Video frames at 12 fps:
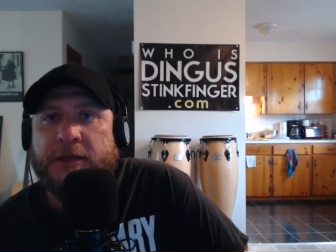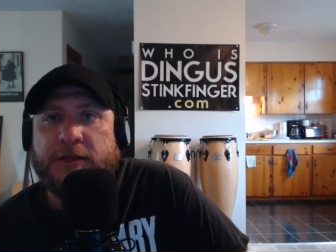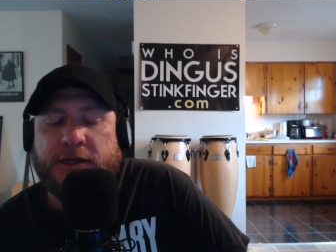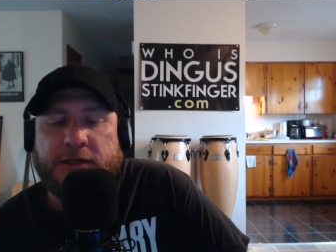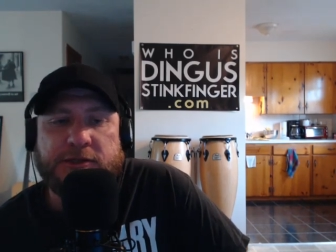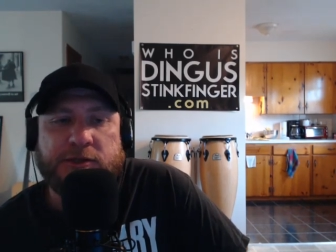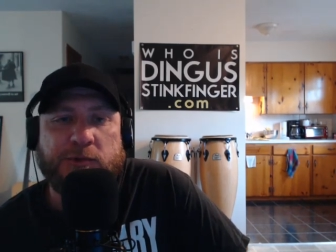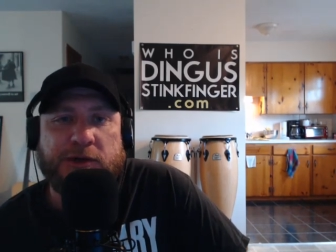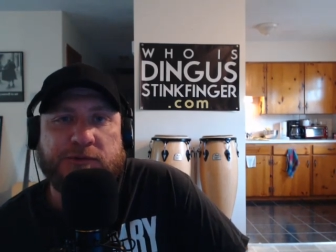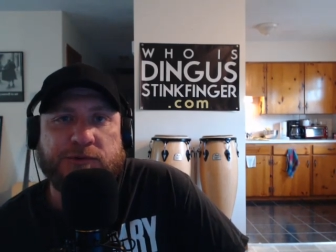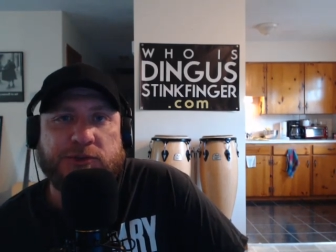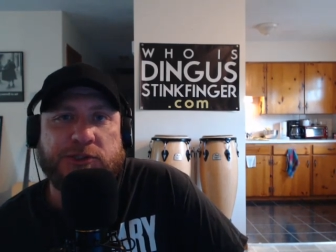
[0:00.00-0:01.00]
Lansing,
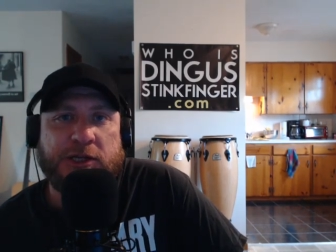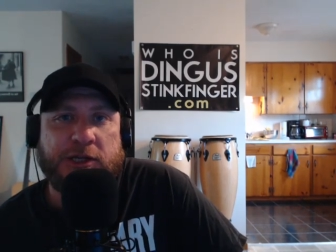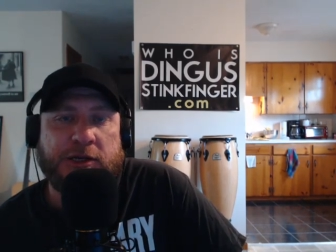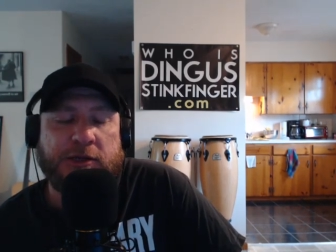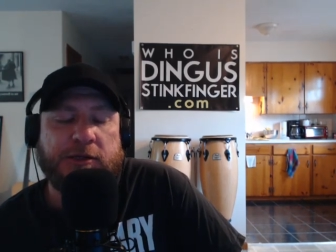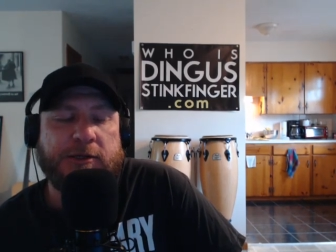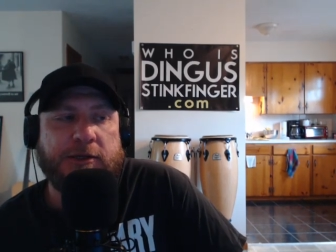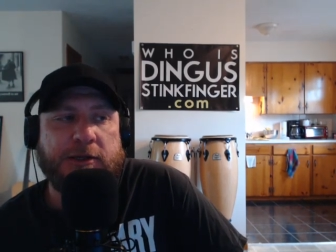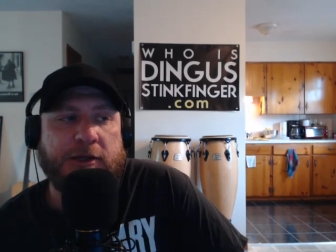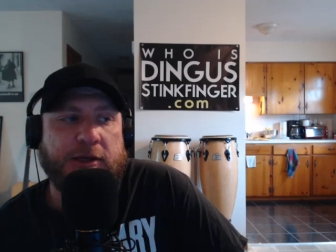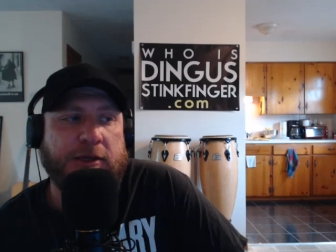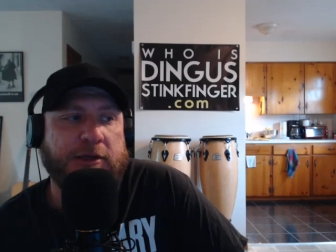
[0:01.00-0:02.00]
West Virginia,
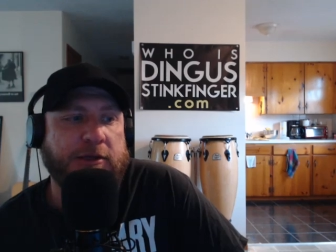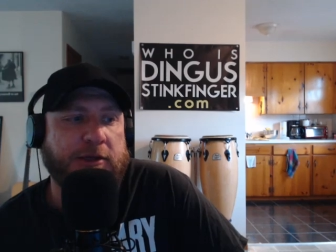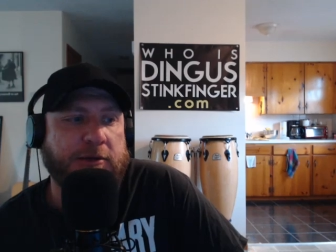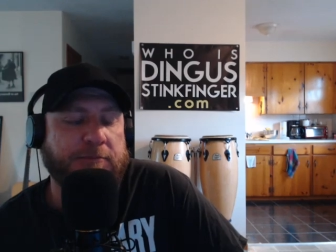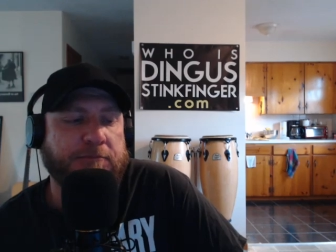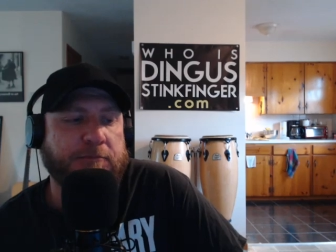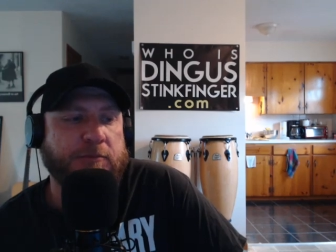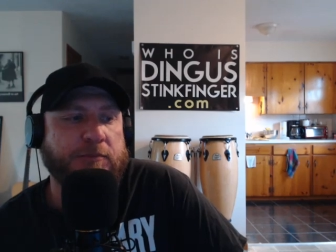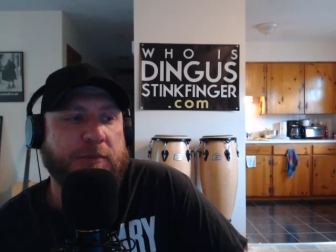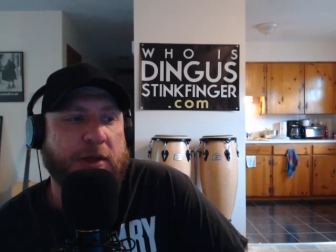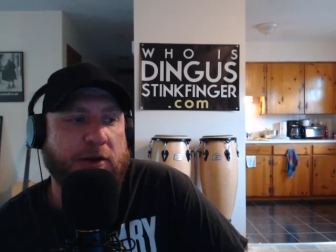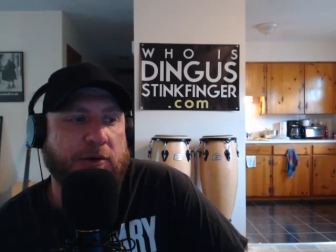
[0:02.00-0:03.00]
and
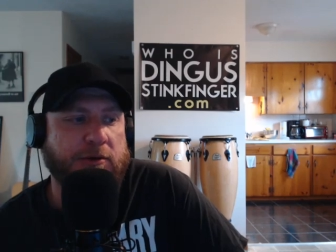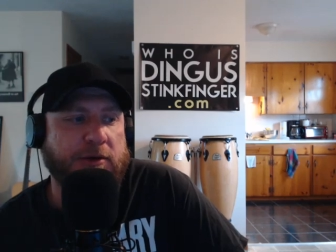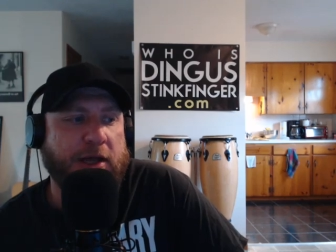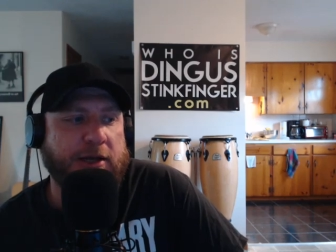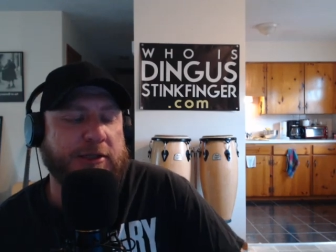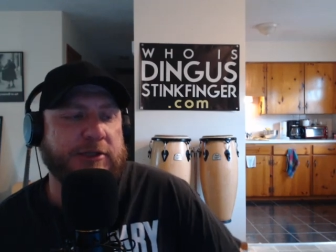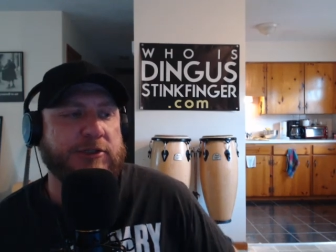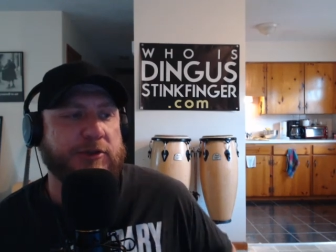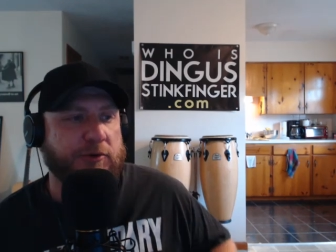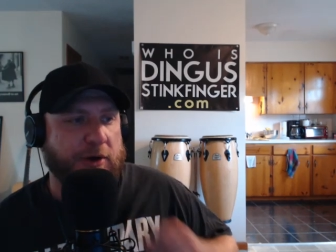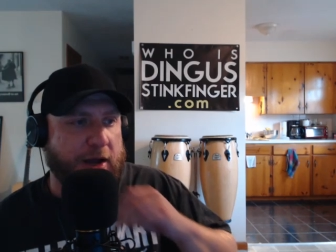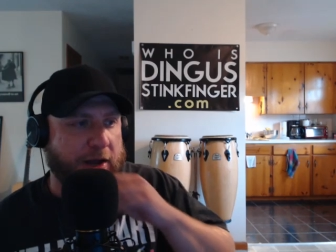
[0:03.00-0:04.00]
had a decent
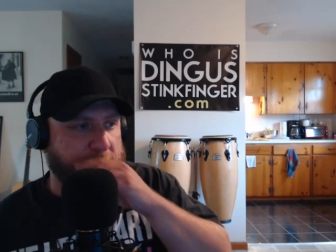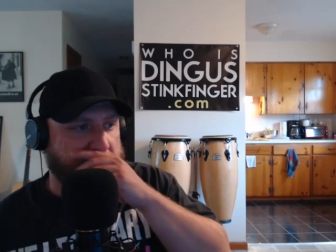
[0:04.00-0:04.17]
crowd.